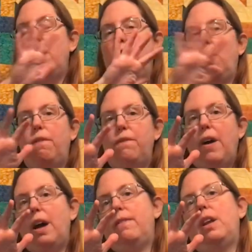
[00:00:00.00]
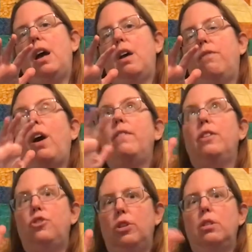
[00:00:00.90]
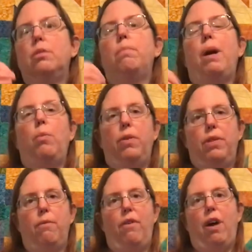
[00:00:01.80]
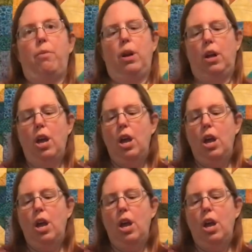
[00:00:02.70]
that are 5 inches by width of fabric.